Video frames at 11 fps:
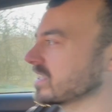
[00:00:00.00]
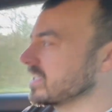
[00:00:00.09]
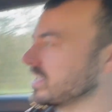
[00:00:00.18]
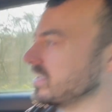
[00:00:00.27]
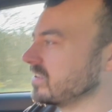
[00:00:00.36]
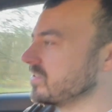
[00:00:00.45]

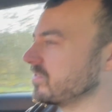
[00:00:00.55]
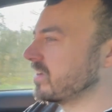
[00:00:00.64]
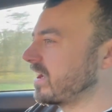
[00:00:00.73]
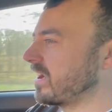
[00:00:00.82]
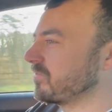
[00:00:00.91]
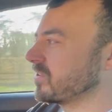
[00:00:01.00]
you
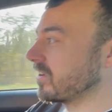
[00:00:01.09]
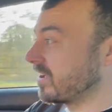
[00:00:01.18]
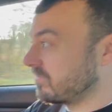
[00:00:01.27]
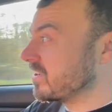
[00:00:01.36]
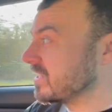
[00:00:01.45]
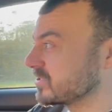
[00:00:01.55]
have to
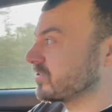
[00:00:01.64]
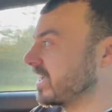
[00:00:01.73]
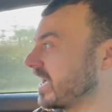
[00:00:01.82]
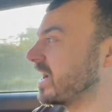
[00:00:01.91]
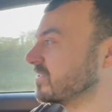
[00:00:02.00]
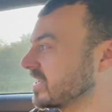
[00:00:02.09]
kind of really string
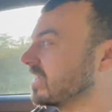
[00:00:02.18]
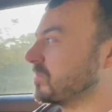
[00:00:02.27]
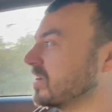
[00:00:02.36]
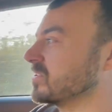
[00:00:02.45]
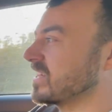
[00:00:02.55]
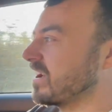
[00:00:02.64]
it out to get the
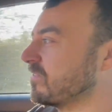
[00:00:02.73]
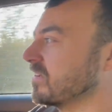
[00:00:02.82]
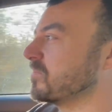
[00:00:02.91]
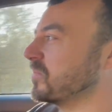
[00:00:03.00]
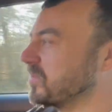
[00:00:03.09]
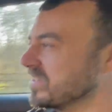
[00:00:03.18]
most out of
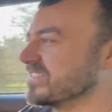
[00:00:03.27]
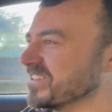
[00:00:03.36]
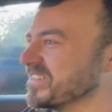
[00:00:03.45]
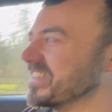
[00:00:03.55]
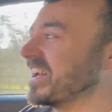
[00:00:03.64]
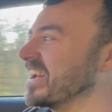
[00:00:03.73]
it. But when you're
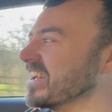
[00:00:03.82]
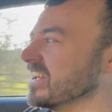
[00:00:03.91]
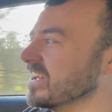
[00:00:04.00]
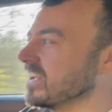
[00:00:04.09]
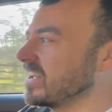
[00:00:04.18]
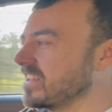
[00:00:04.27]
doing that,
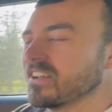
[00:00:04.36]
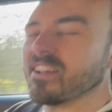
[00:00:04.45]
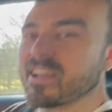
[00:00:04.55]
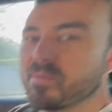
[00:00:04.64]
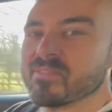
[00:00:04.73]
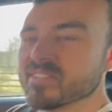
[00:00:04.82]
you look
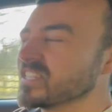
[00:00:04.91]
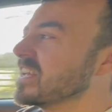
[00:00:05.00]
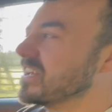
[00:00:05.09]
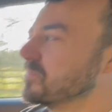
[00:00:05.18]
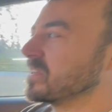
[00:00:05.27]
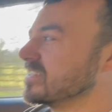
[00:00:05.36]
like a bit of a
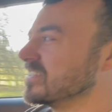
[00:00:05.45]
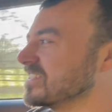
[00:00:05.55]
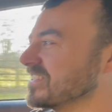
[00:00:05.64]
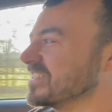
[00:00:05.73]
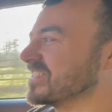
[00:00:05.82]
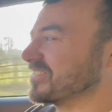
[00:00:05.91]
tit because
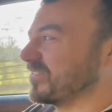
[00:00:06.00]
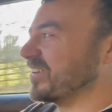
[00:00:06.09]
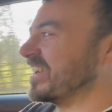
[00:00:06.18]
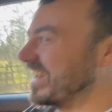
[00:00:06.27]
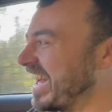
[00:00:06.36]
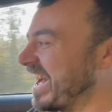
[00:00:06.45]
it's just
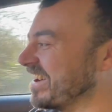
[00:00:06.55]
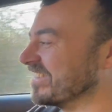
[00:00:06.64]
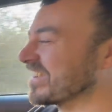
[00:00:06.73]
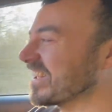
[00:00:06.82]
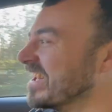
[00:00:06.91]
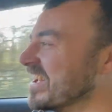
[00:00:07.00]
really
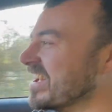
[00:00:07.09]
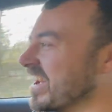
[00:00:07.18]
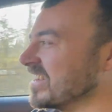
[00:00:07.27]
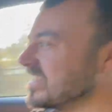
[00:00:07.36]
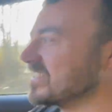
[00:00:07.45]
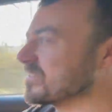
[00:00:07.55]
loud
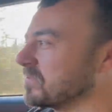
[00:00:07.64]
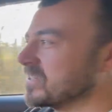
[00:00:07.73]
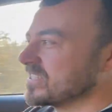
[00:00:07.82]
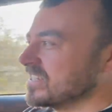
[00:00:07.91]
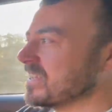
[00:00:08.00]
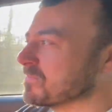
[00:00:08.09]
and you just
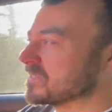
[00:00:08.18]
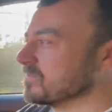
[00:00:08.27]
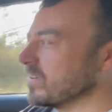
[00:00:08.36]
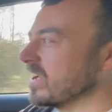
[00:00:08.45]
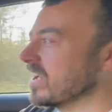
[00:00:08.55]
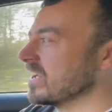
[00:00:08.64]
wanted to nip
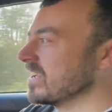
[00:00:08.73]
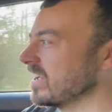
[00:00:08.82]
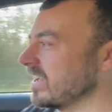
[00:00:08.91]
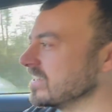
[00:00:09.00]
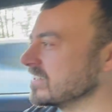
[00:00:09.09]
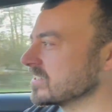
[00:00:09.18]
somewhere
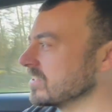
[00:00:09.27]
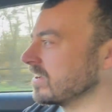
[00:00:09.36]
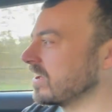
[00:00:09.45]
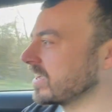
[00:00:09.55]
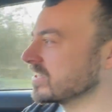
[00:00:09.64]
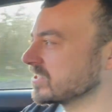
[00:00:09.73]
and you just look
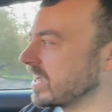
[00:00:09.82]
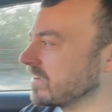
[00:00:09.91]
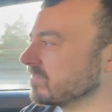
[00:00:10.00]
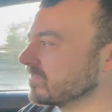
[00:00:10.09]
like a chav.